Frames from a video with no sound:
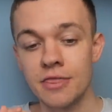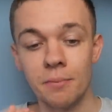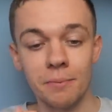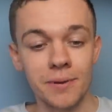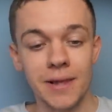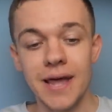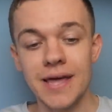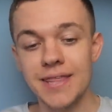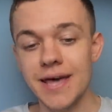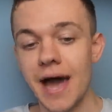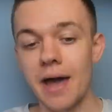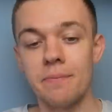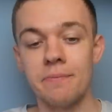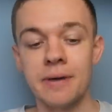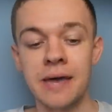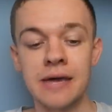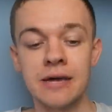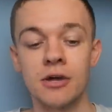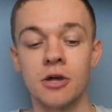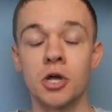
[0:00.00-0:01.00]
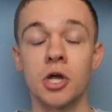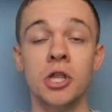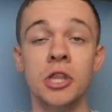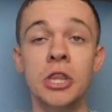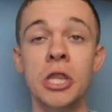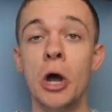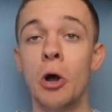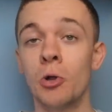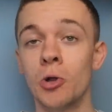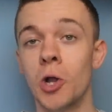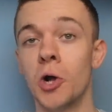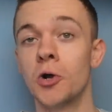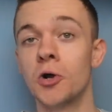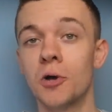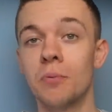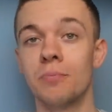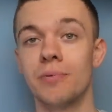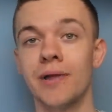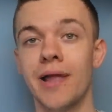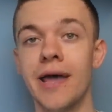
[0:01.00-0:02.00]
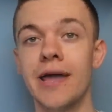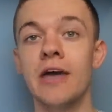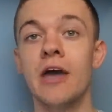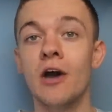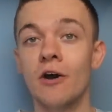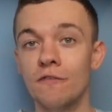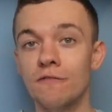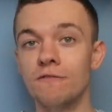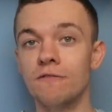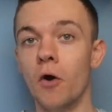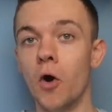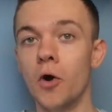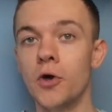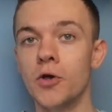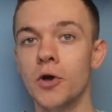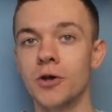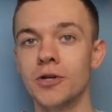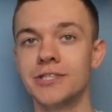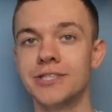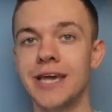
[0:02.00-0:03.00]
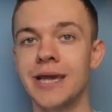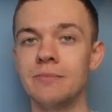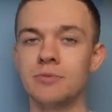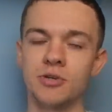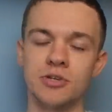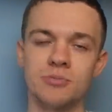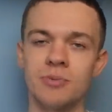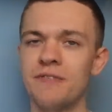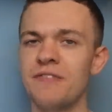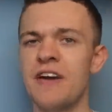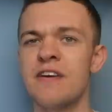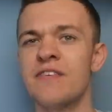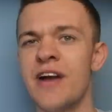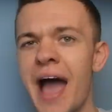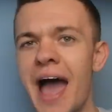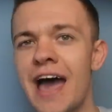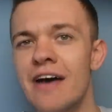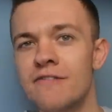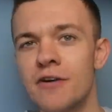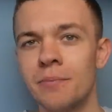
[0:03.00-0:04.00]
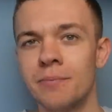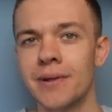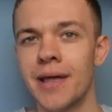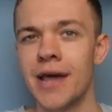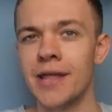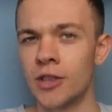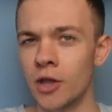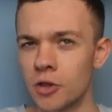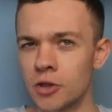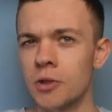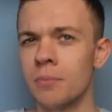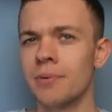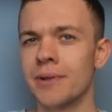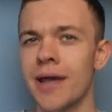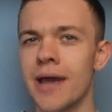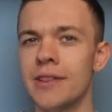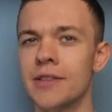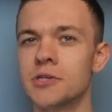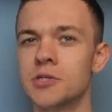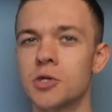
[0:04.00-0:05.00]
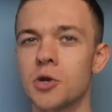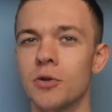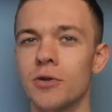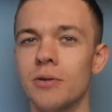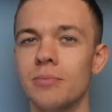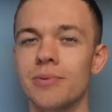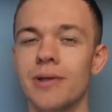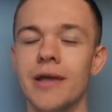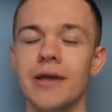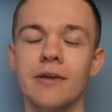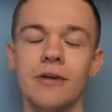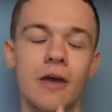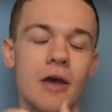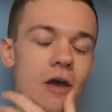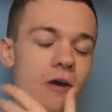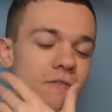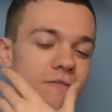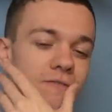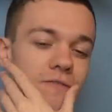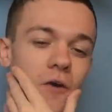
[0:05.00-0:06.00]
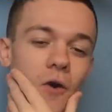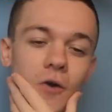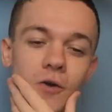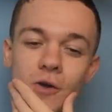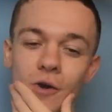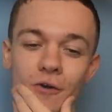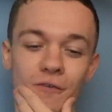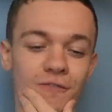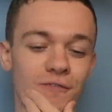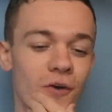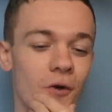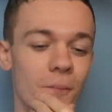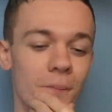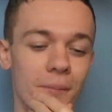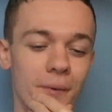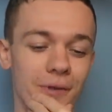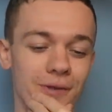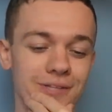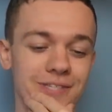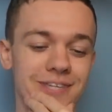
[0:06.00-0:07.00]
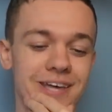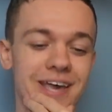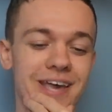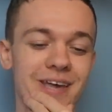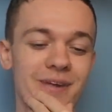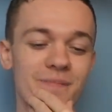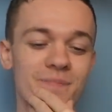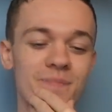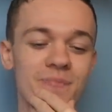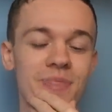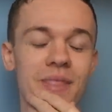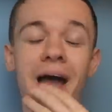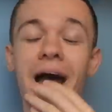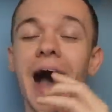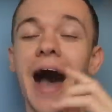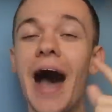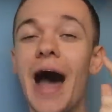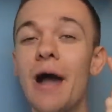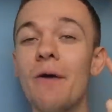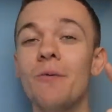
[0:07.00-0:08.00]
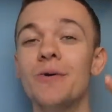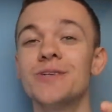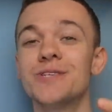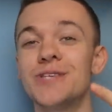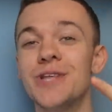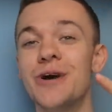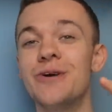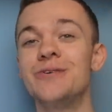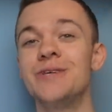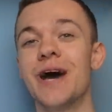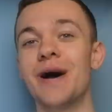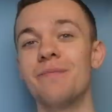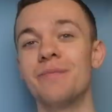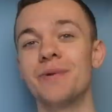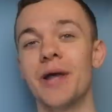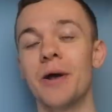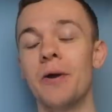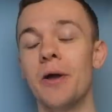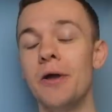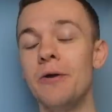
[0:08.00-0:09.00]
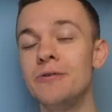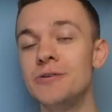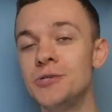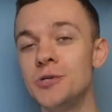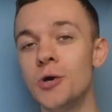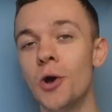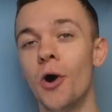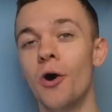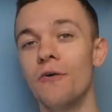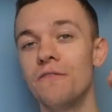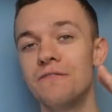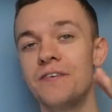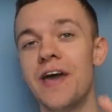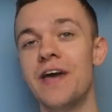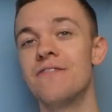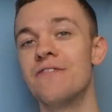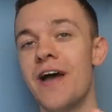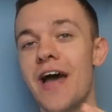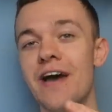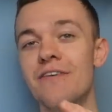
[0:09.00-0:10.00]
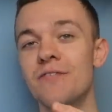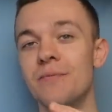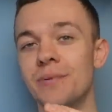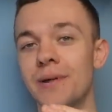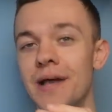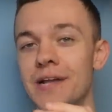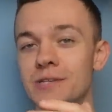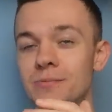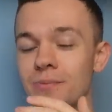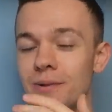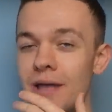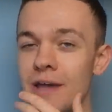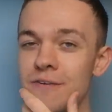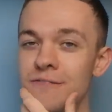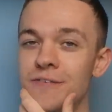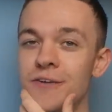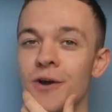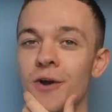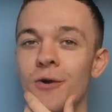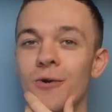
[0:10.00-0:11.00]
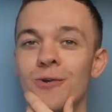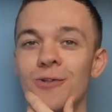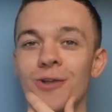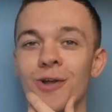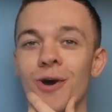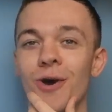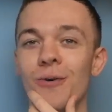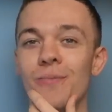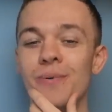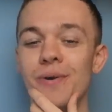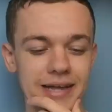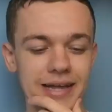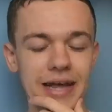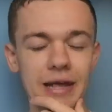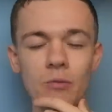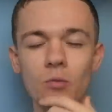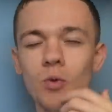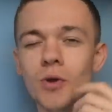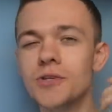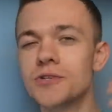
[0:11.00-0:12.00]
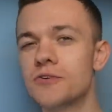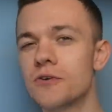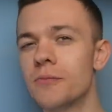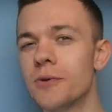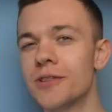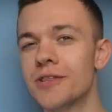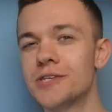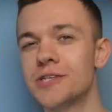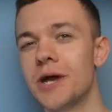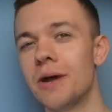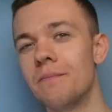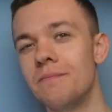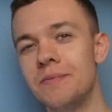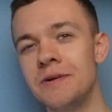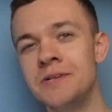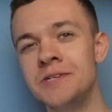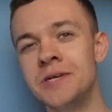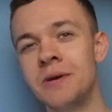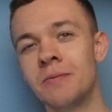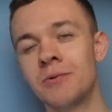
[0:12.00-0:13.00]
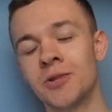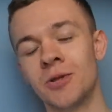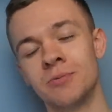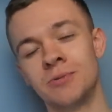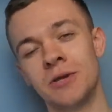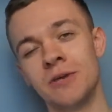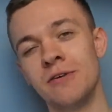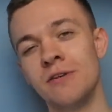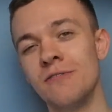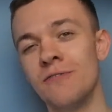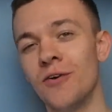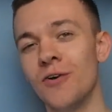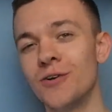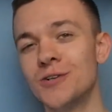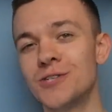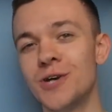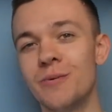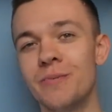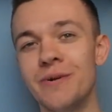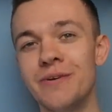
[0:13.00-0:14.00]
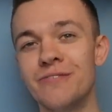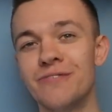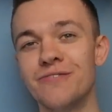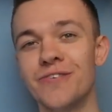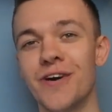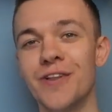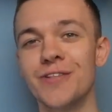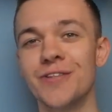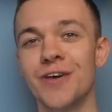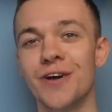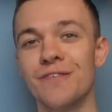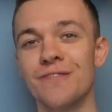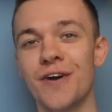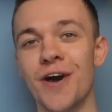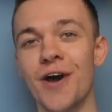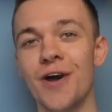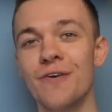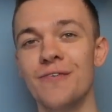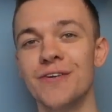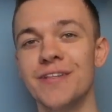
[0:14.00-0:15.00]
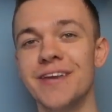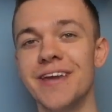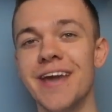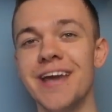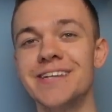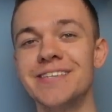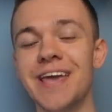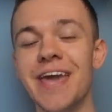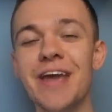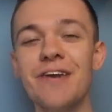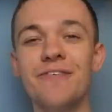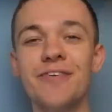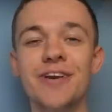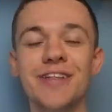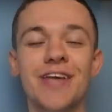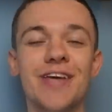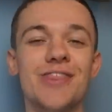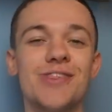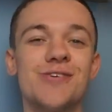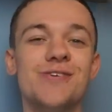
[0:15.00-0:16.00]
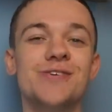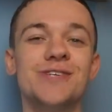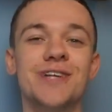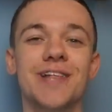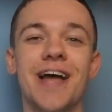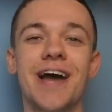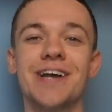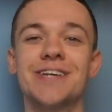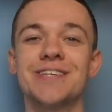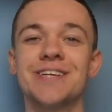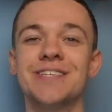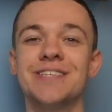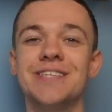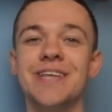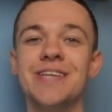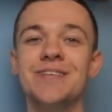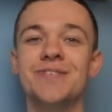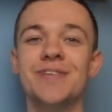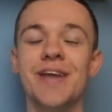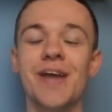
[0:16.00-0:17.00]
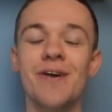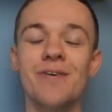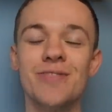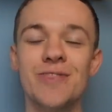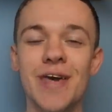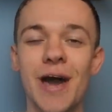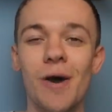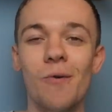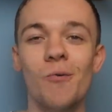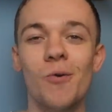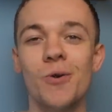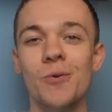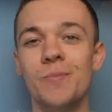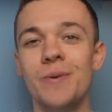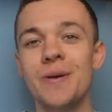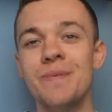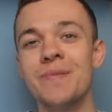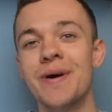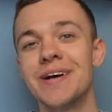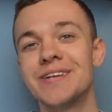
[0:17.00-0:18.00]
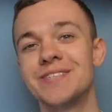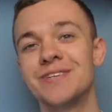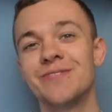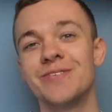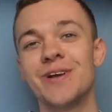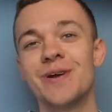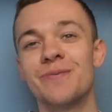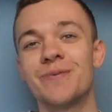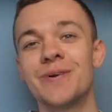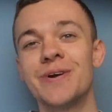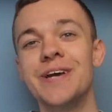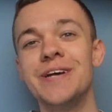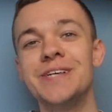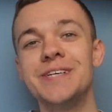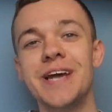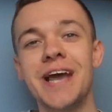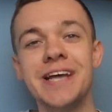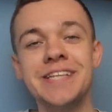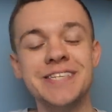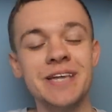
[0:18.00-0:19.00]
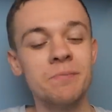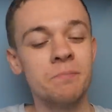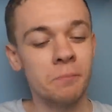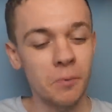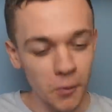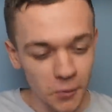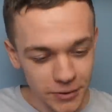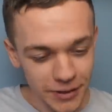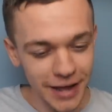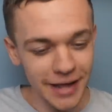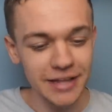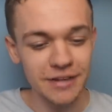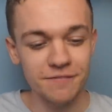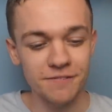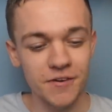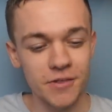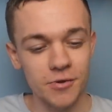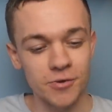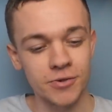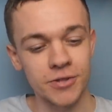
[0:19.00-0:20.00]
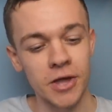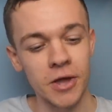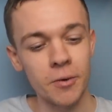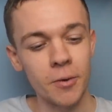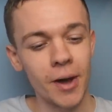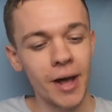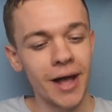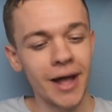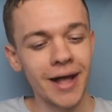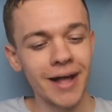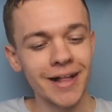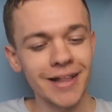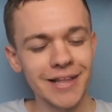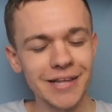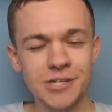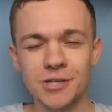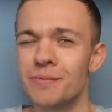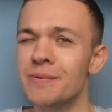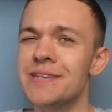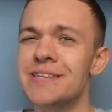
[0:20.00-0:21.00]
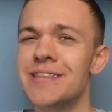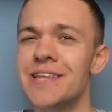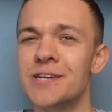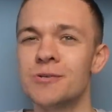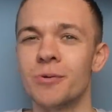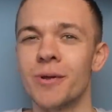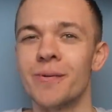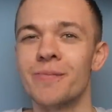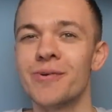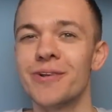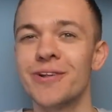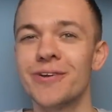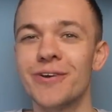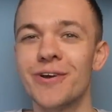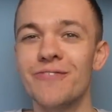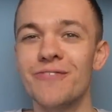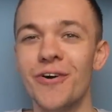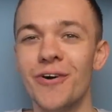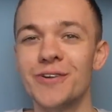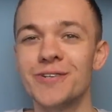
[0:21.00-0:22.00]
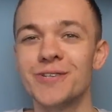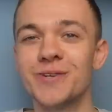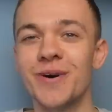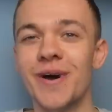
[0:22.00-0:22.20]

the player that I pick can no longer play for your team. So it's my favourite ever player, not the player that's currently playing for your football team. I want to know down below who's your favourite ever player to play for your club, and ones from other championship clubs who you've also been fond of over the years. If we could hit 300 likes on today's video, that would be massively appreciated. But without any further ado, let's jump into this one. I'm really looking forward